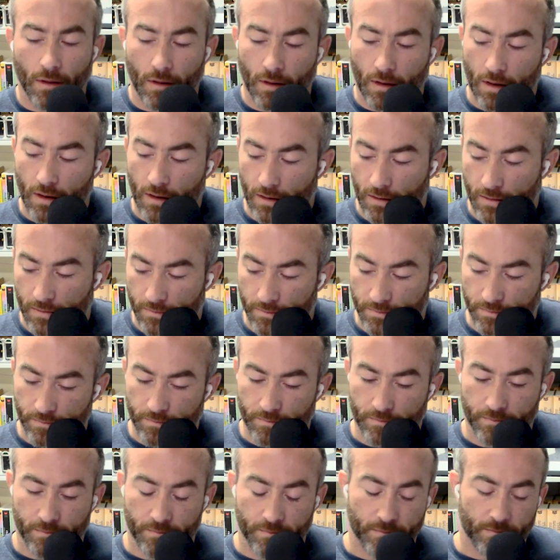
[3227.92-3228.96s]

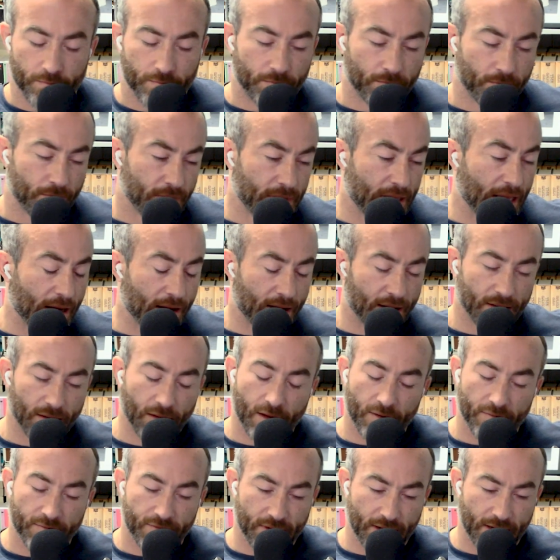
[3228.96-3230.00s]
Yeah, I
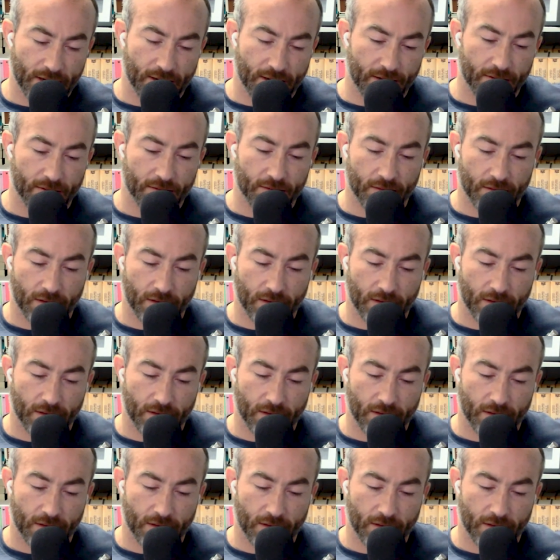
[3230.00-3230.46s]
love that.